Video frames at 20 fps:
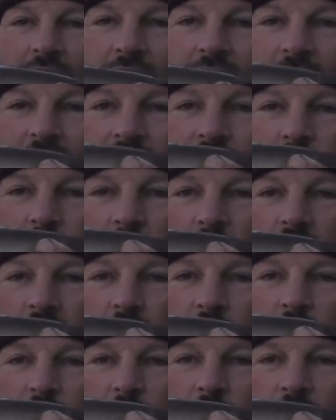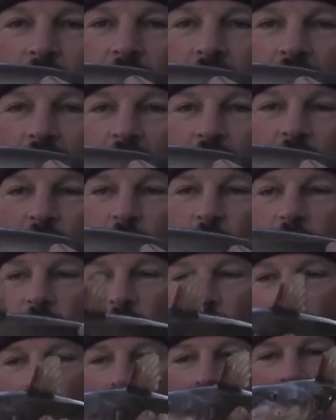He's the smallest one we've got so
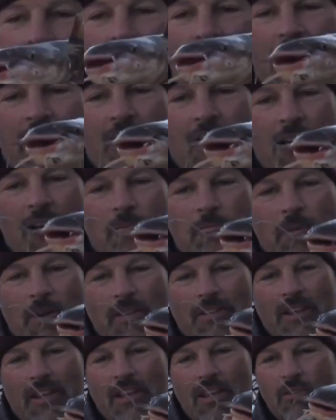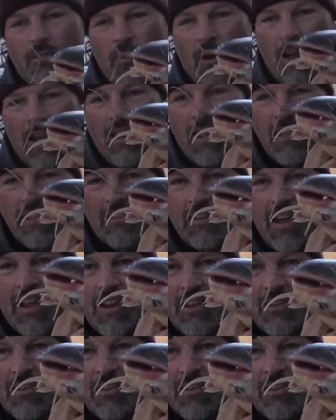far. But he's kind of